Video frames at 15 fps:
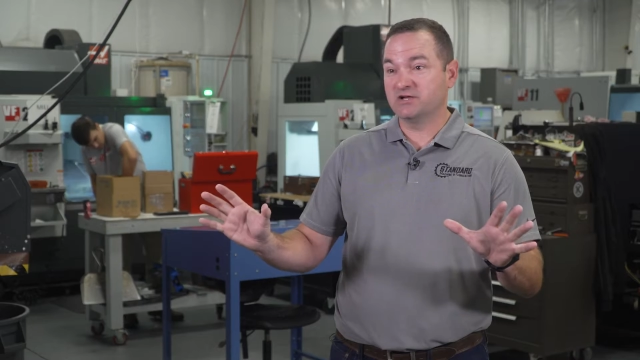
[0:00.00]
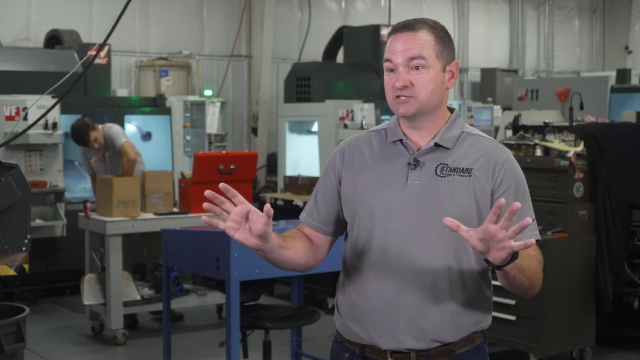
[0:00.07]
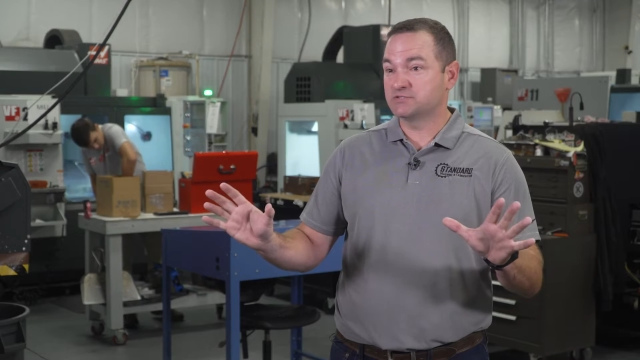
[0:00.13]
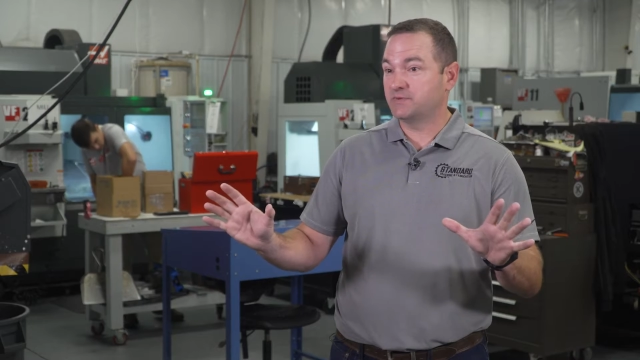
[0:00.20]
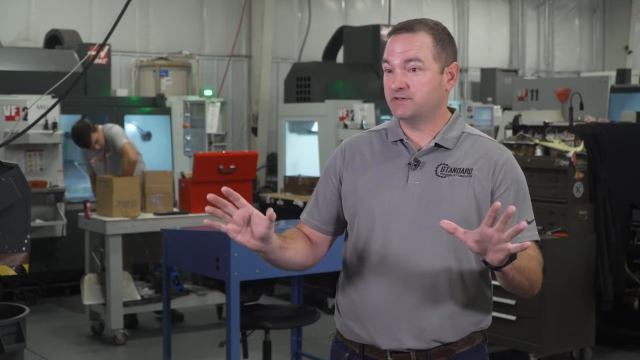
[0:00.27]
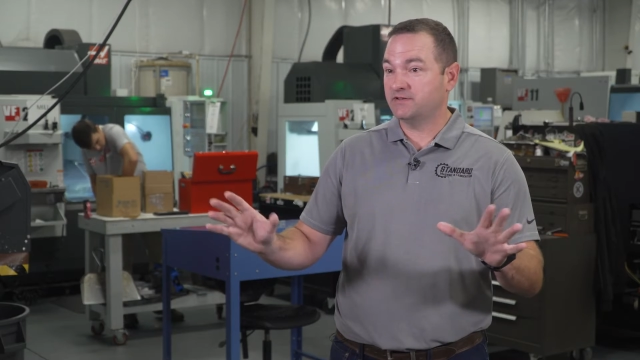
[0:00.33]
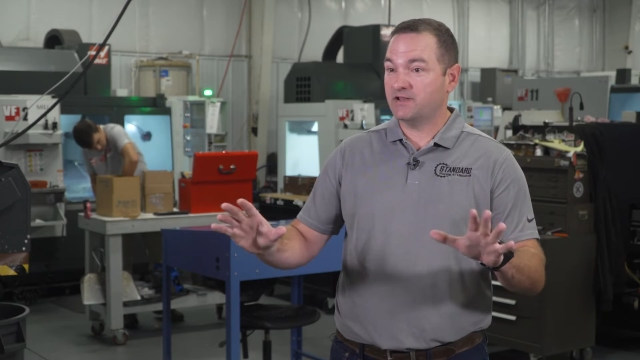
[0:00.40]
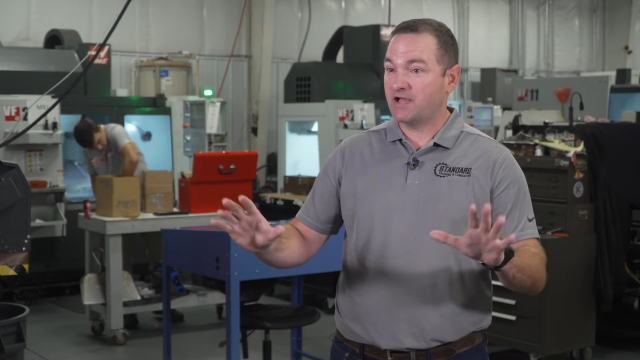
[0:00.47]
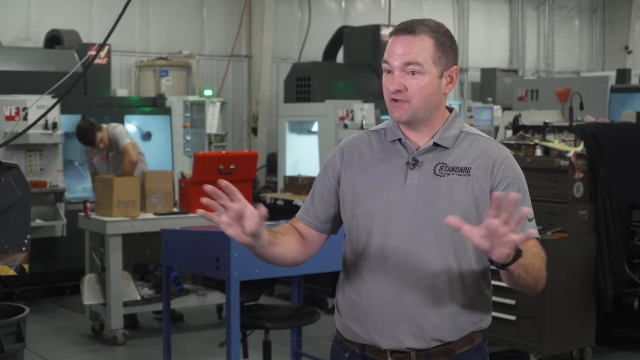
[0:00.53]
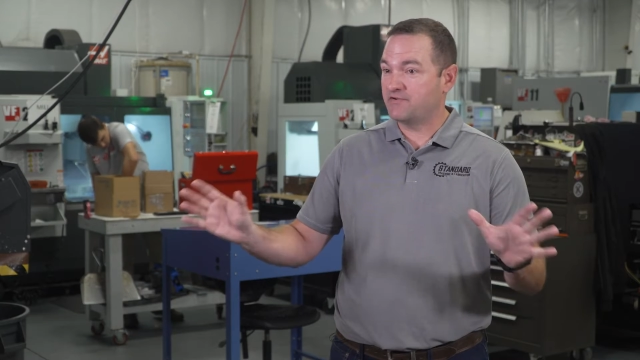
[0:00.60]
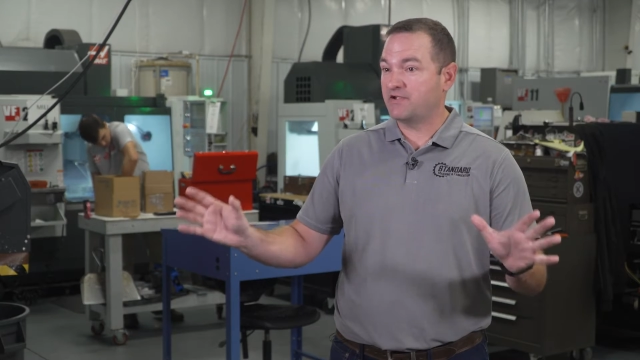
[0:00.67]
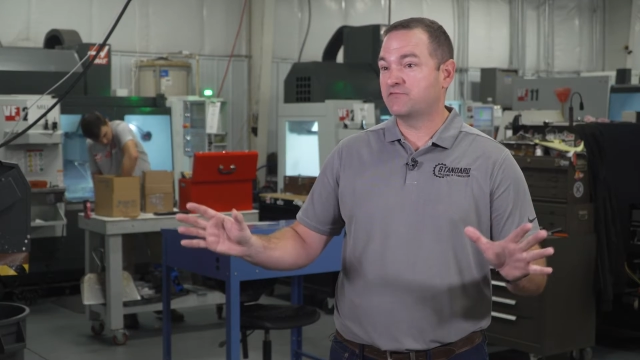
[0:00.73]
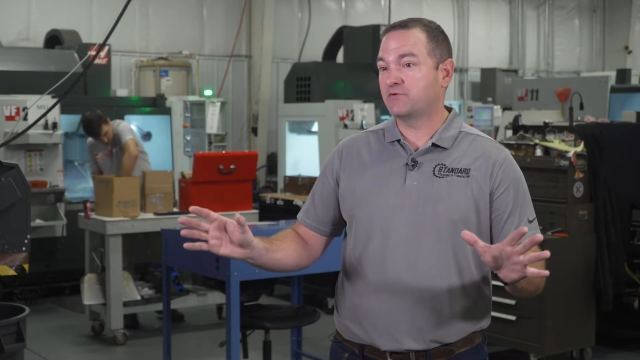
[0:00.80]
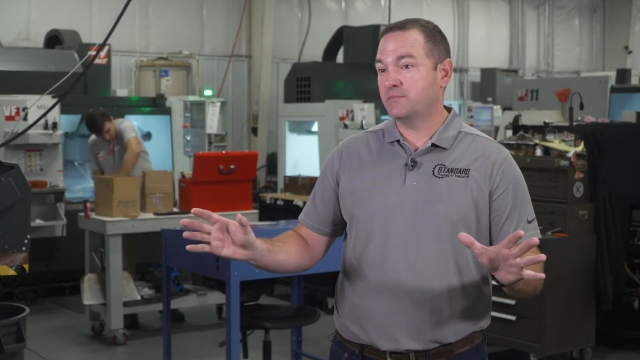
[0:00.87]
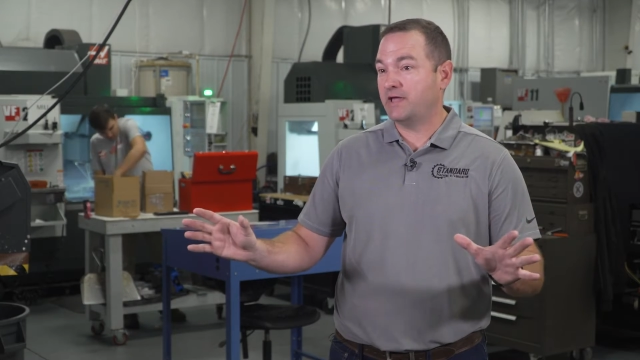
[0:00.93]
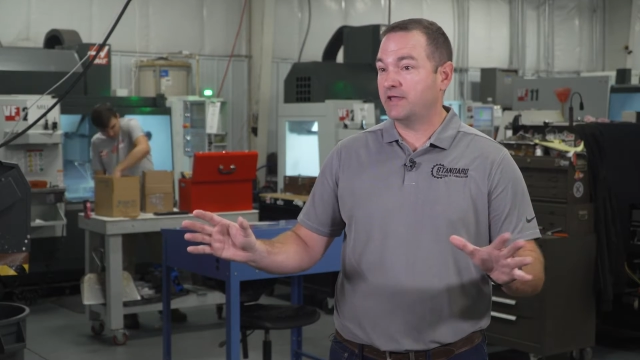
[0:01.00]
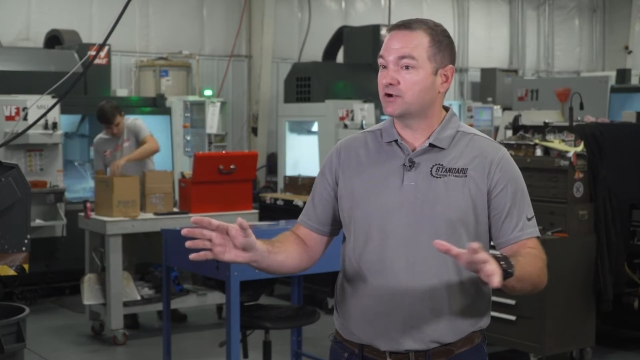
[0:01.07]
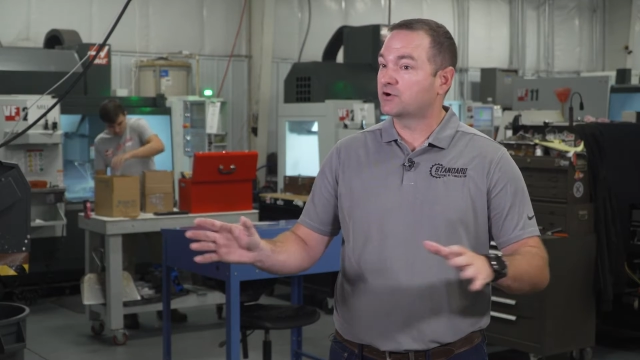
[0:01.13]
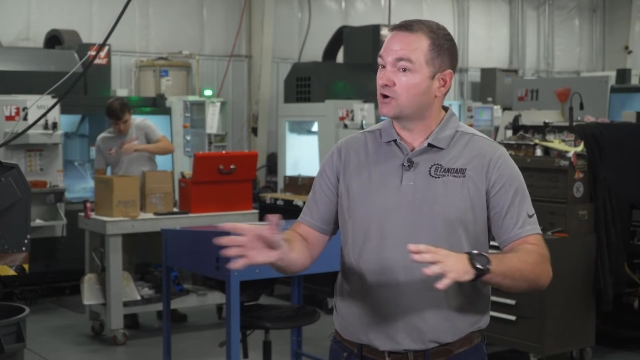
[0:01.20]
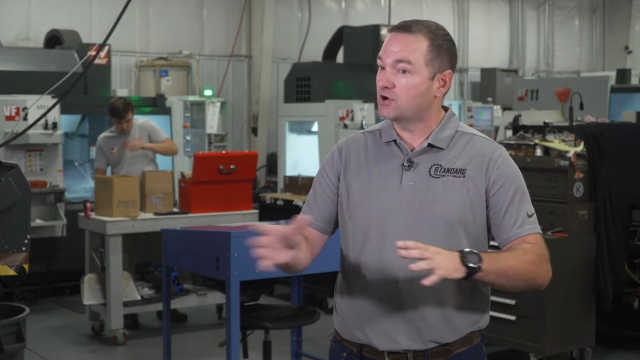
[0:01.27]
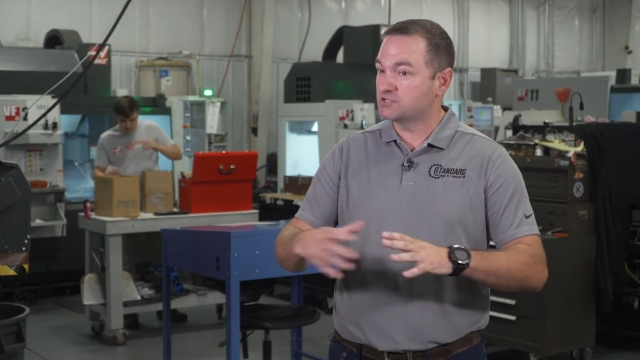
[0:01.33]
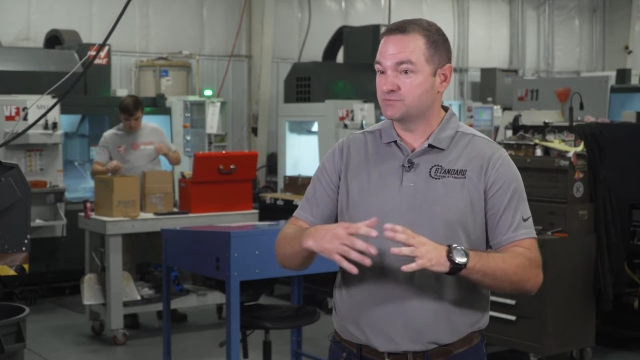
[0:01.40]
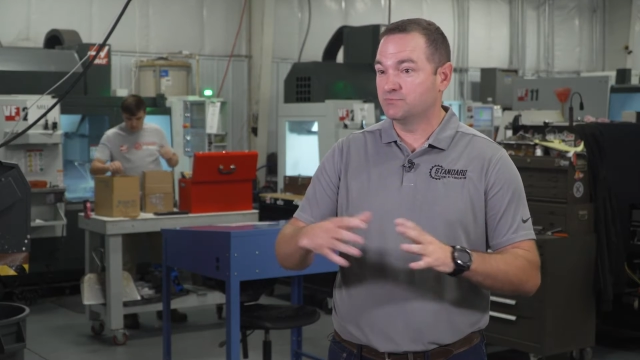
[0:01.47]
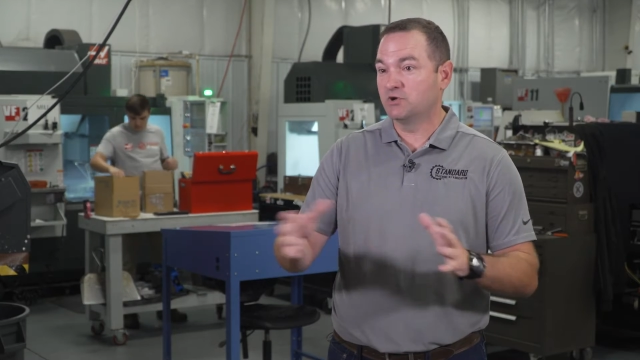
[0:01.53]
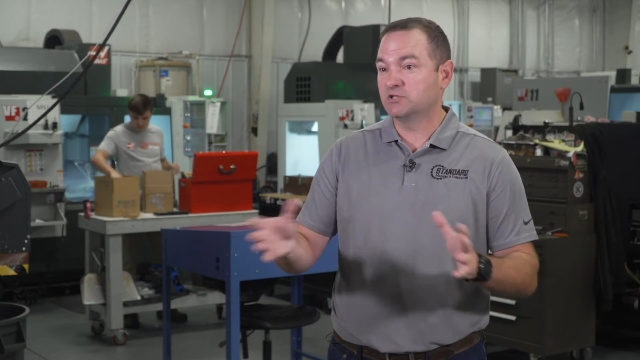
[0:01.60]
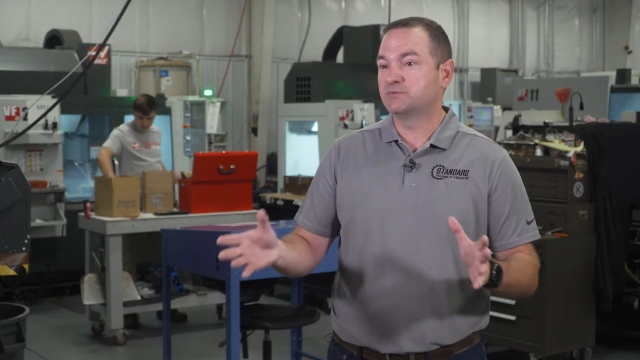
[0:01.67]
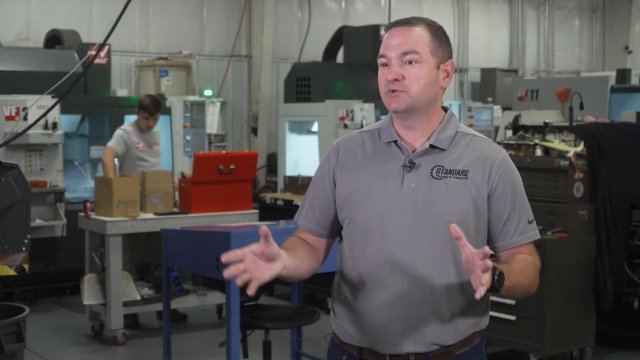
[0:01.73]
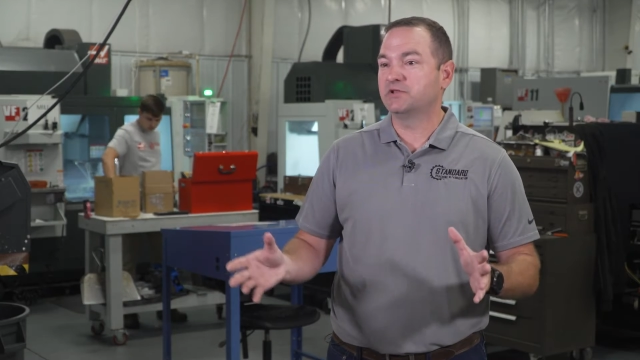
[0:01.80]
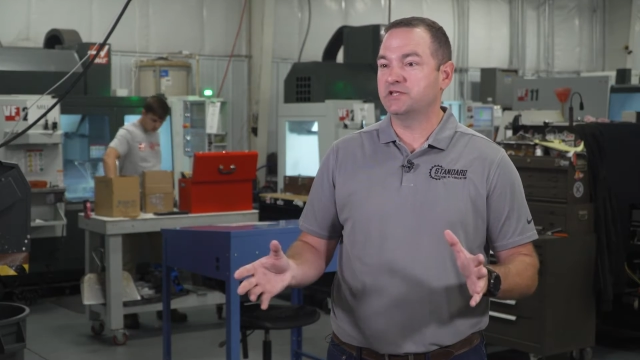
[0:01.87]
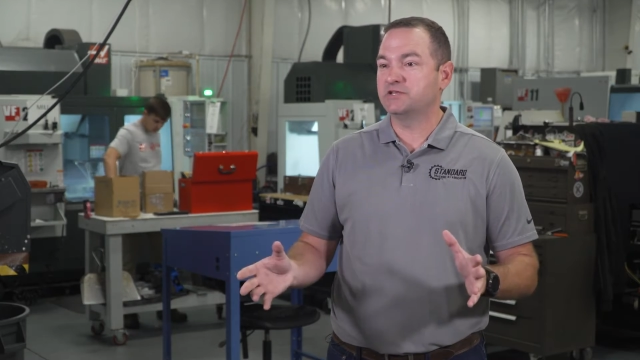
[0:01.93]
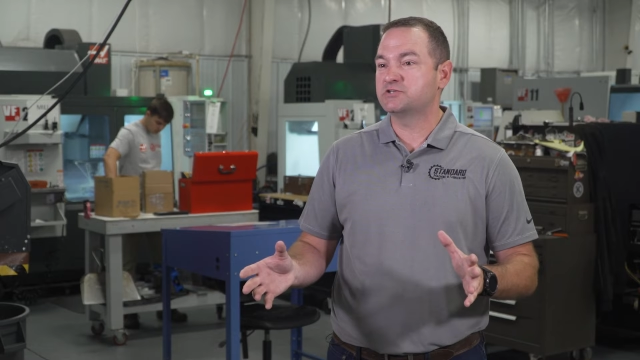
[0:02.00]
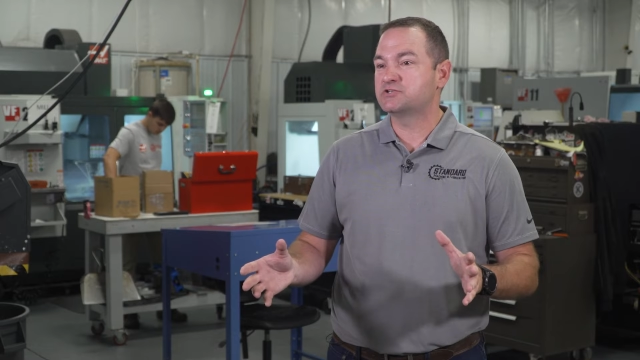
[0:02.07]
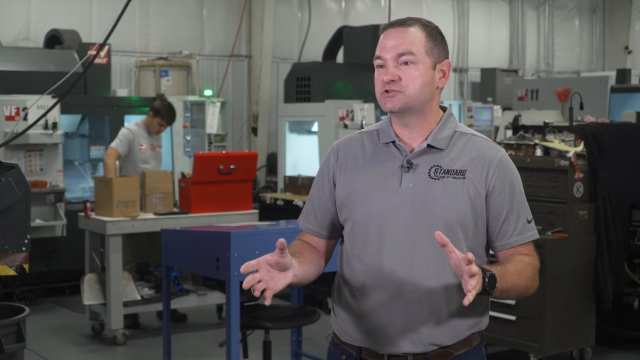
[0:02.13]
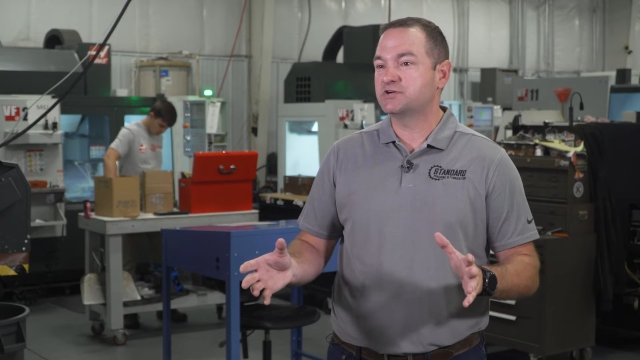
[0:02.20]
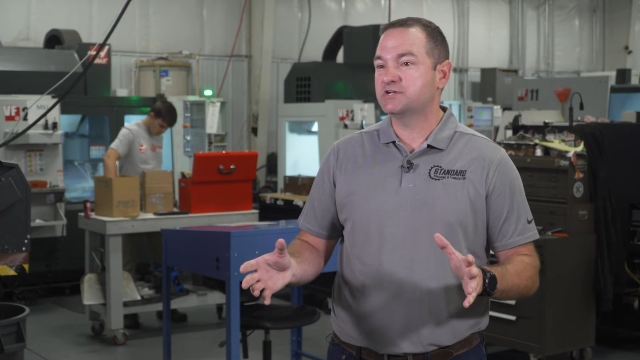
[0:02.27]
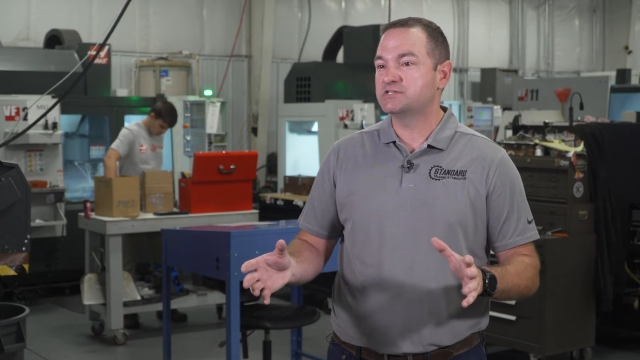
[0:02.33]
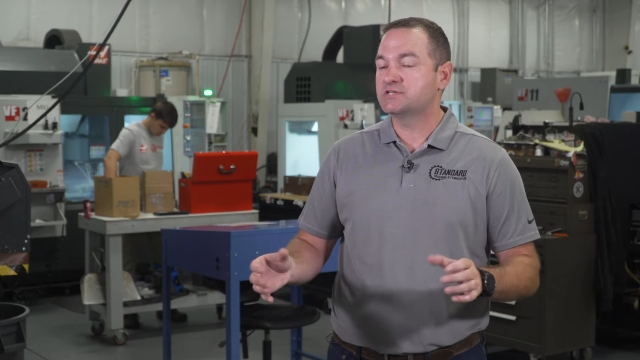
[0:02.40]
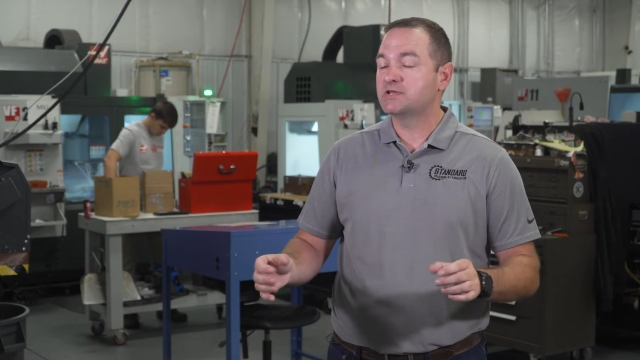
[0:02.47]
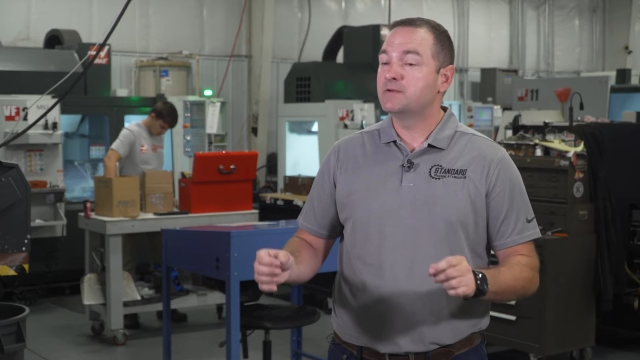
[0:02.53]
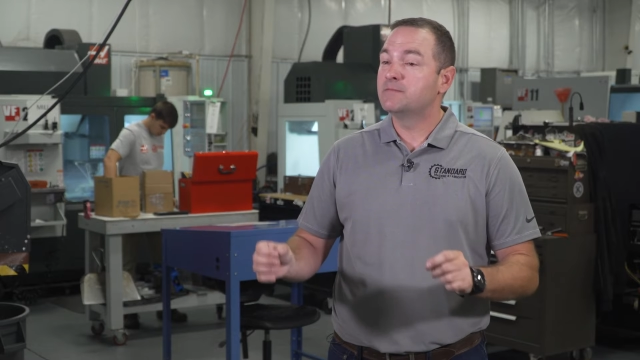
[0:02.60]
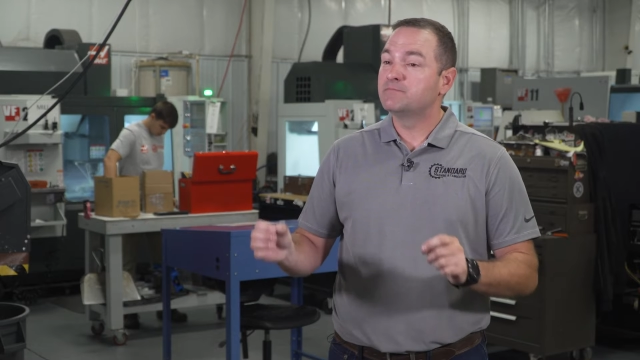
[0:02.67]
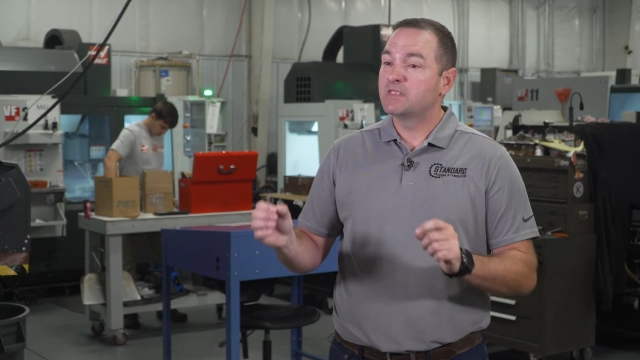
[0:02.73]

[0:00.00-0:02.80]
salesmen I've ever met across multiple industries,